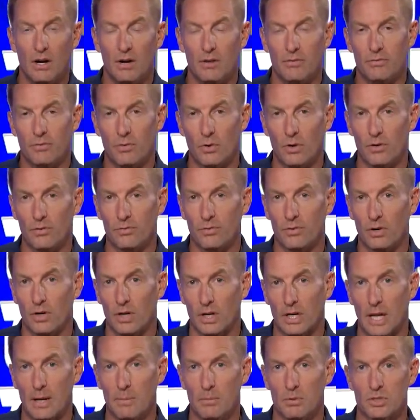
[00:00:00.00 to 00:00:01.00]
for a
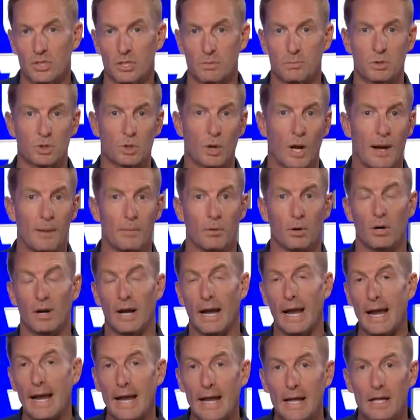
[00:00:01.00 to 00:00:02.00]
cable subscriber
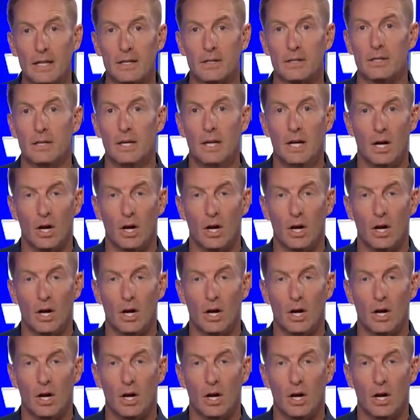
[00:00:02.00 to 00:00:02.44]
and